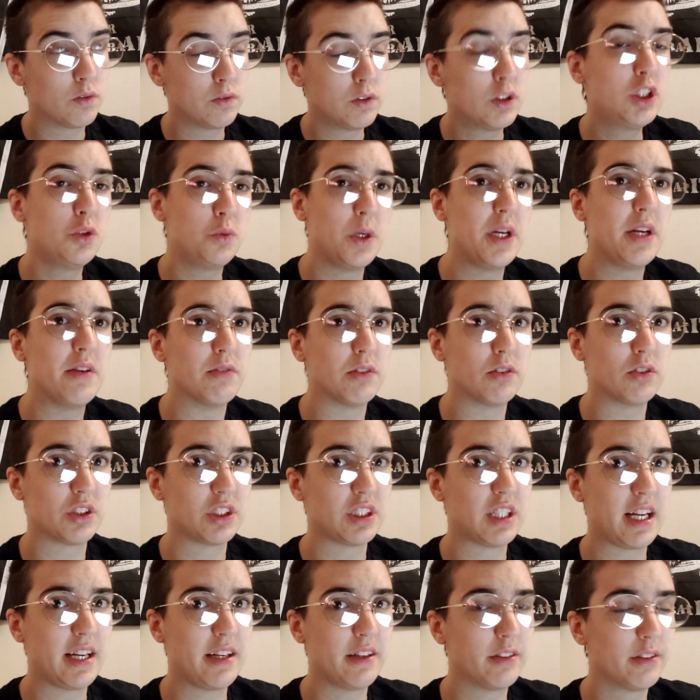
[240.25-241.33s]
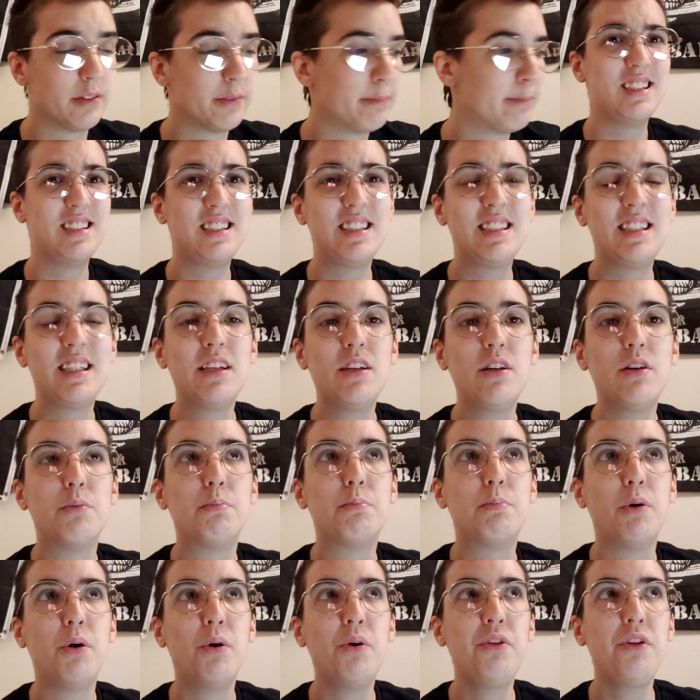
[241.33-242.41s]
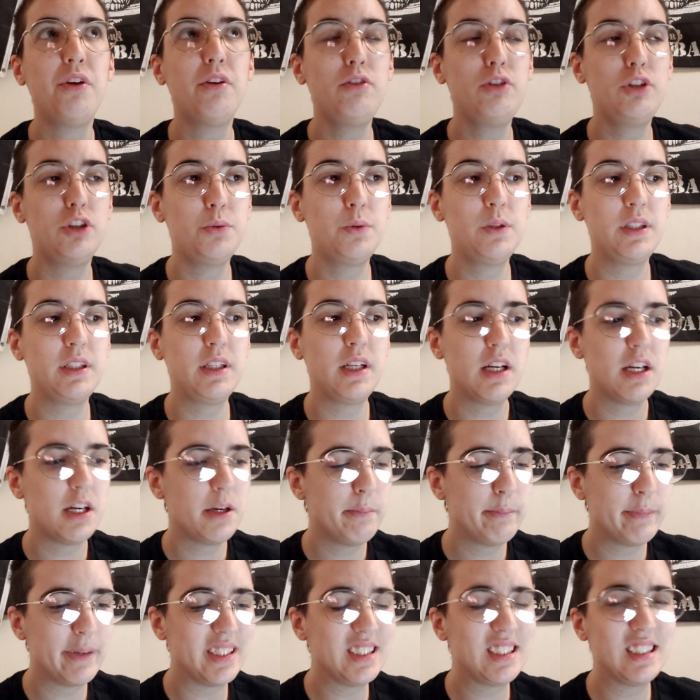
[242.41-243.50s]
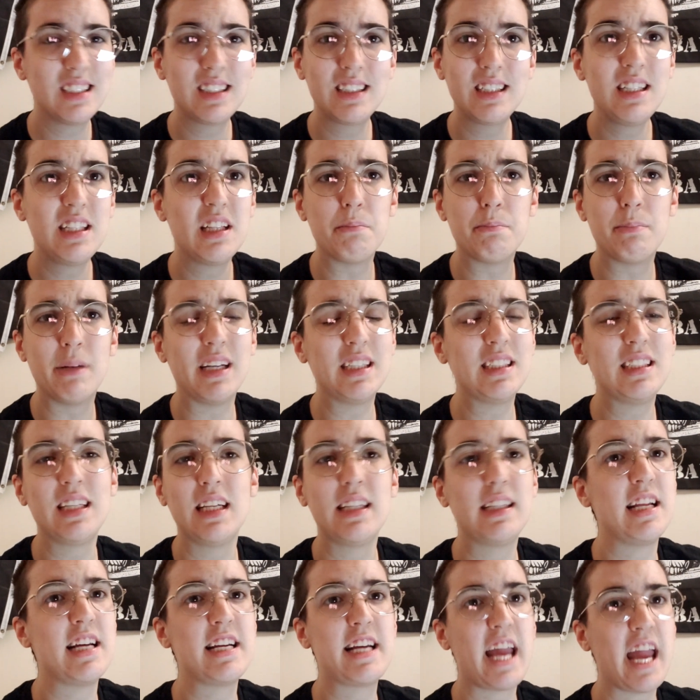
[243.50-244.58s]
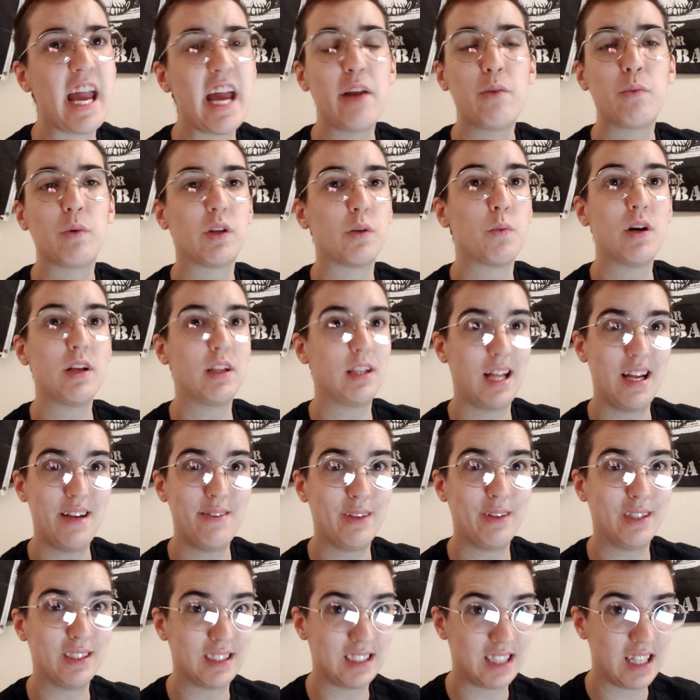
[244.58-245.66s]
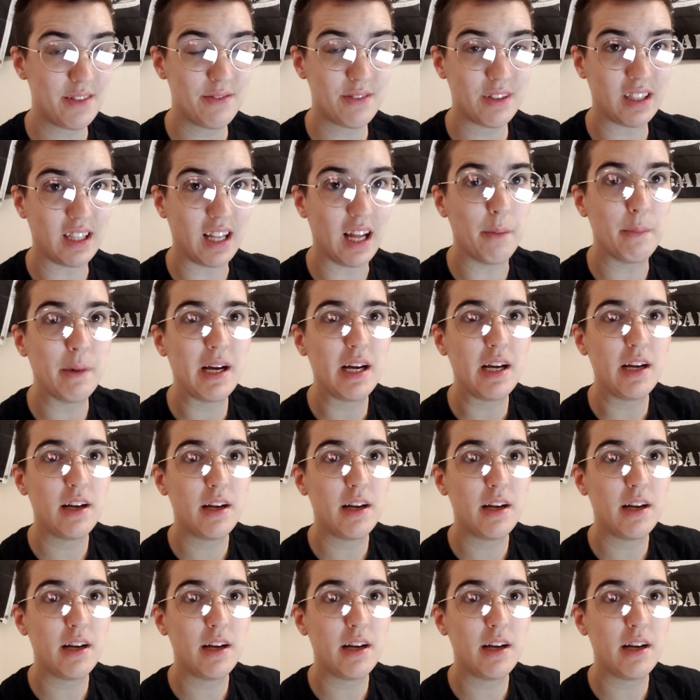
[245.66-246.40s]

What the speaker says: of two evils there. Still, both are doing basically the best that they can with what life has given them.